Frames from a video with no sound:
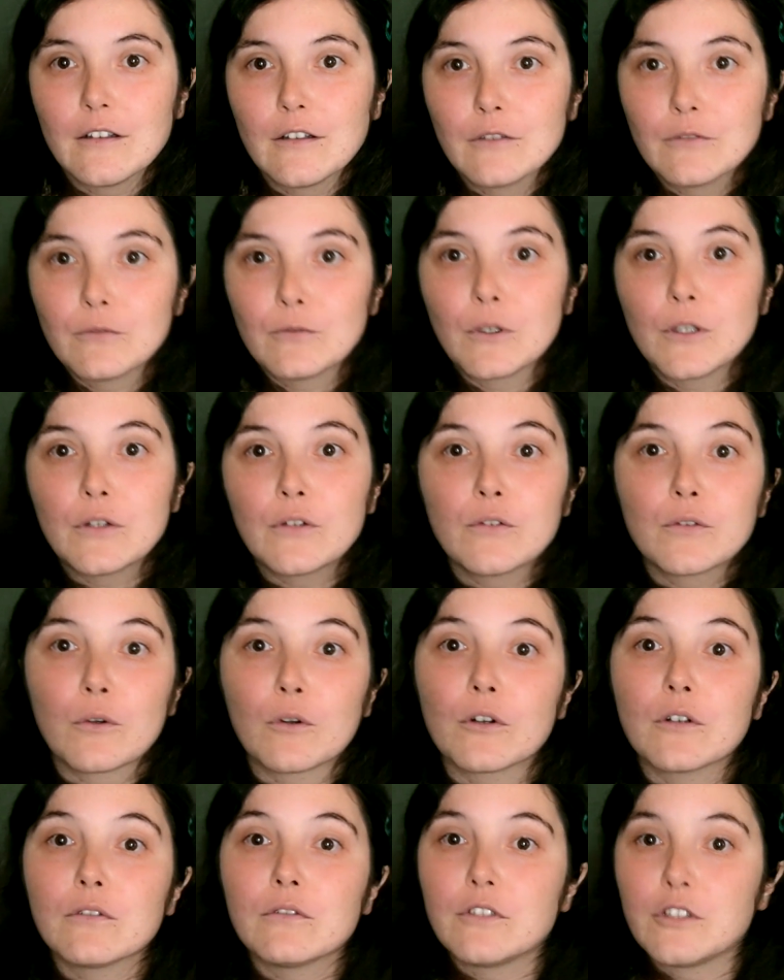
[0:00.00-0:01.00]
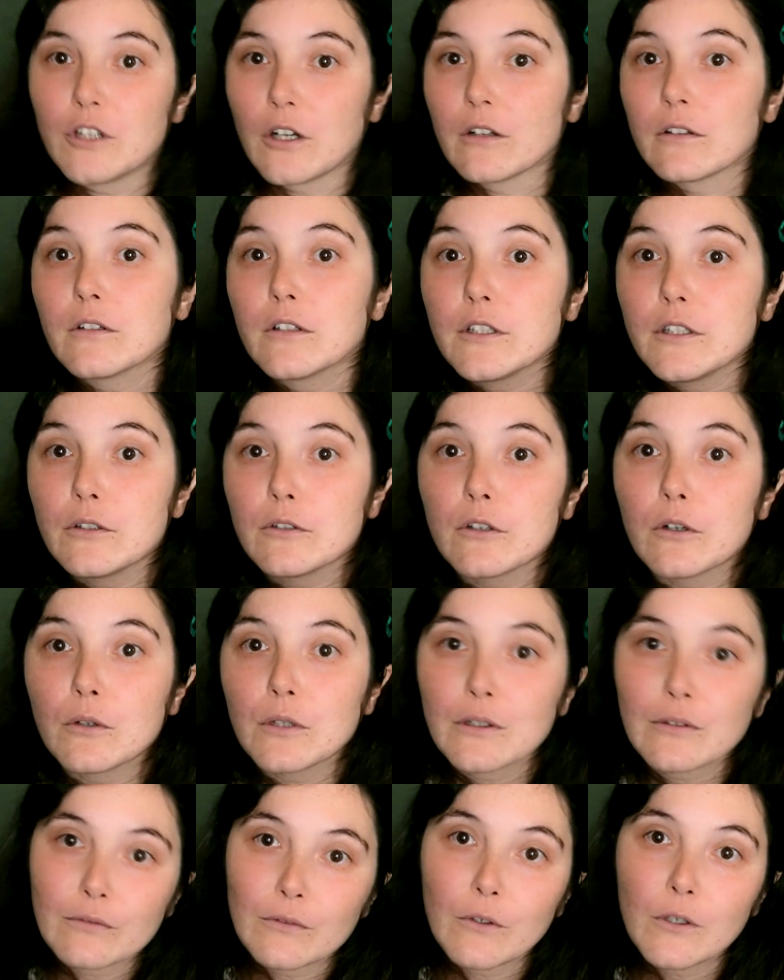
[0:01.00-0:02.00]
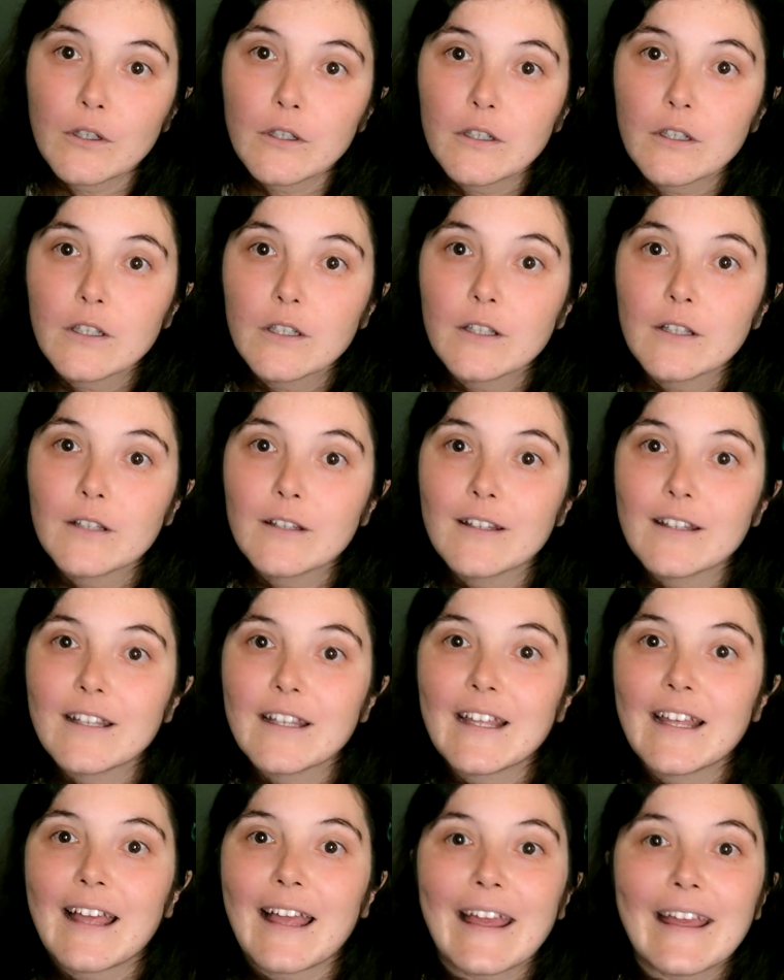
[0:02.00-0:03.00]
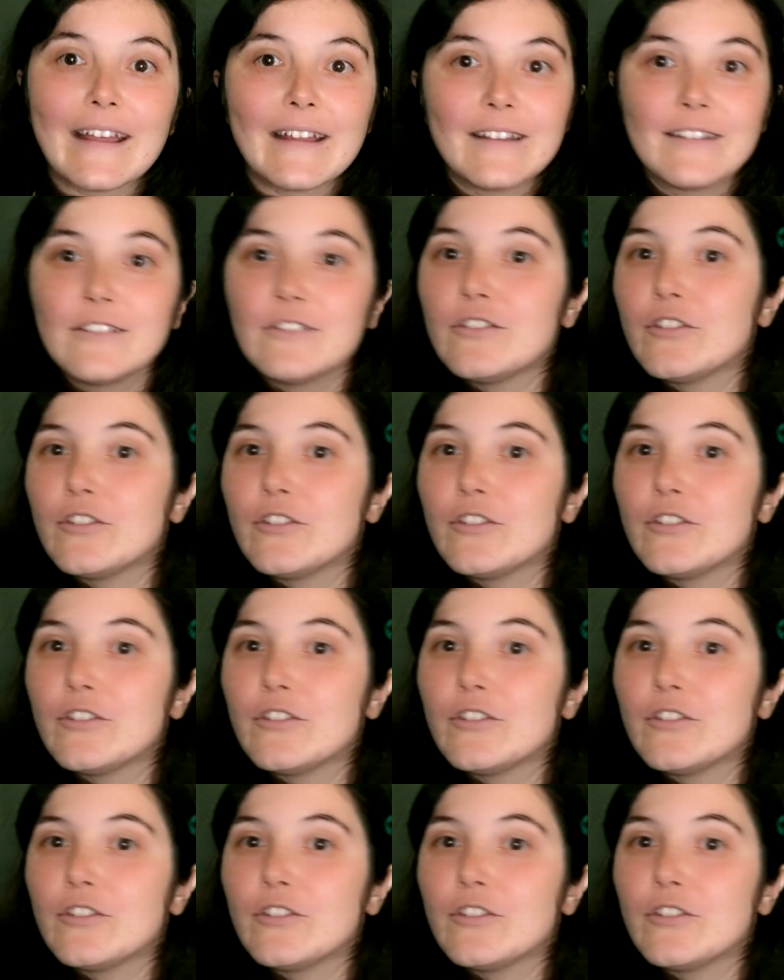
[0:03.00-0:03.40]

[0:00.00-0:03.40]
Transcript: of what sort of genre you're going for, and